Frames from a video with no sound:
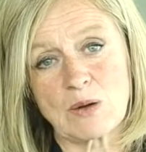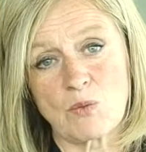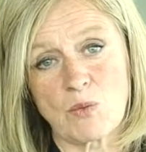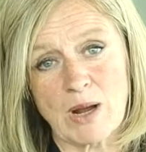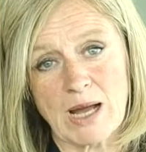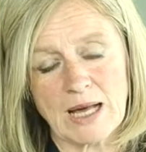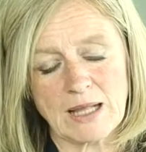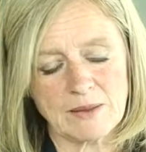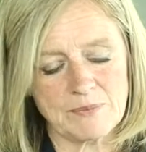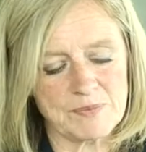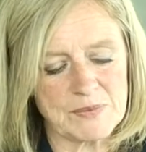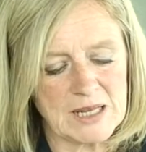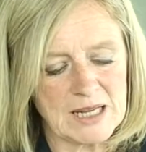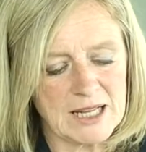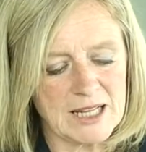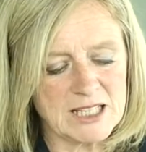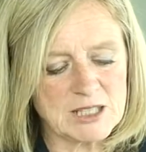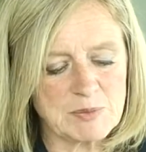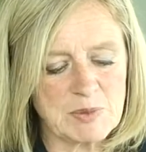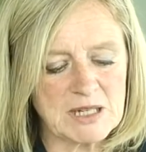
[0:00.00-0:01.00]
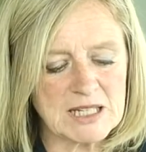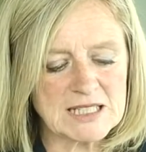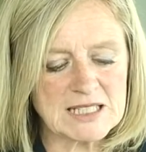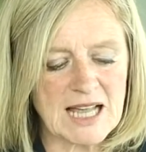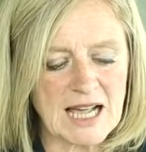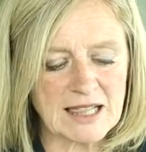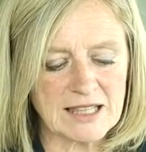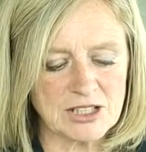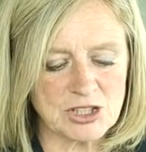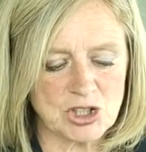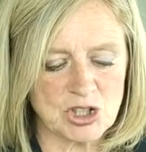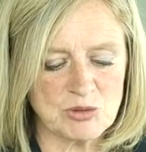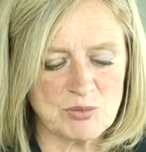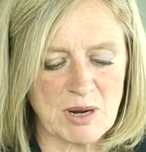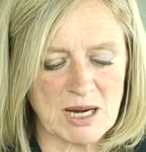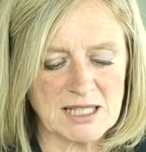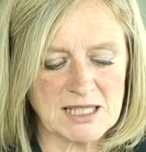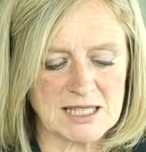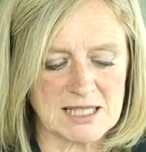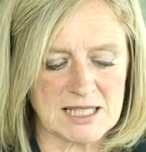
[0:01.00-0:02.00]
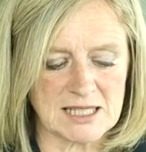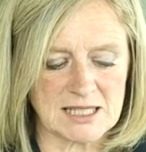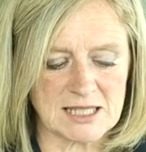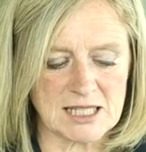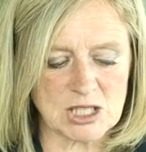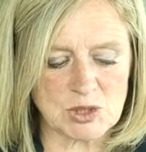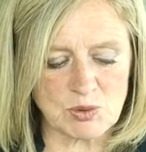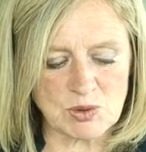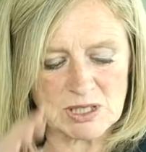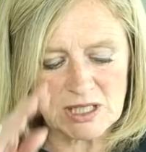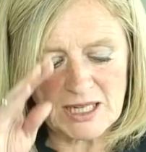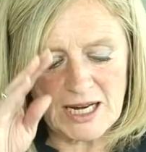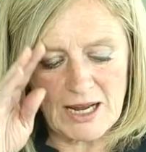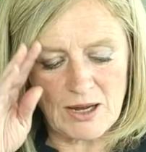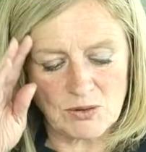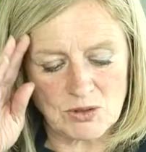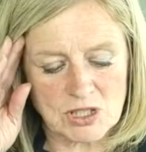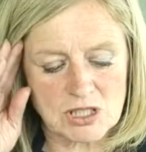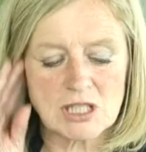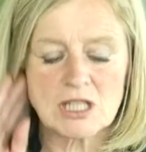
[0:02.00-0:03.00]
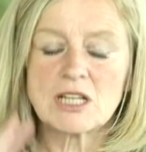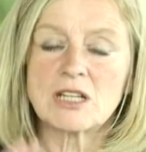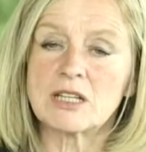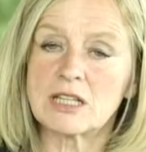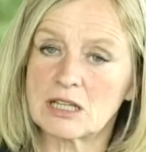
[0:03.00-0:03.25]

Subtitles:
Well, it's been exactly 2 months since this was announced.